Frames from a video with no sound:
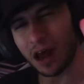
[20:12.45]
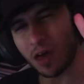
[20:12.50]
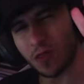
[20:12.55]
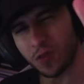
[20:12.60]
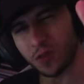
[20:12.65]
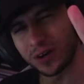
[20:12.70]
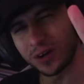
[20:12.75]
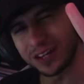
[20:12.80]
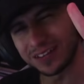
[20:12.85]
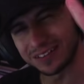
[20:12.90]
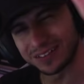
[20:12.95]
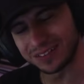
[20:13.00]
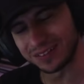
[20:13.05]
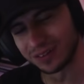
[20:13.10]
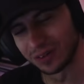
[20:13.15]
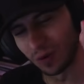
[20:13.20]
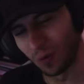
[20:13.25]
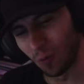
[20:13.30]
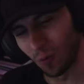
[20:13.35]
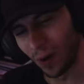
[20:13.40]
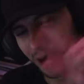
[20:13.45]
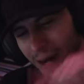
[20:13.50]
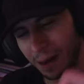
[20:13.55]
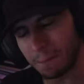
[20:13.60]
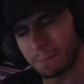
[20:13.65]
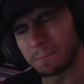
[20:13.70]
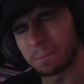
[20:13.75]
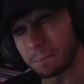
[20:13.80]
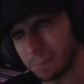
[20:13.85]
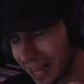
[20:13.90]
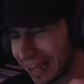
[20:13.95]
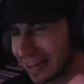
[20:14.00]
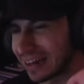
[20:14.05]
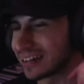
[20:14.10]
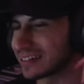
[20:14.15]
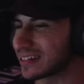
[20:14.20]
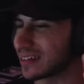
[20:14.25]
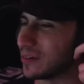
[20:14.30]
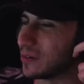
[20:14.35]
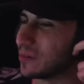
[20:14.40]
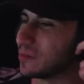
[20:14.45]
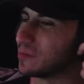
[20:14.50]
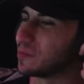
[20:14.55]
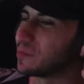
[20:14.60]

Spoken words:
a 3, 2, 1 play. Let's go.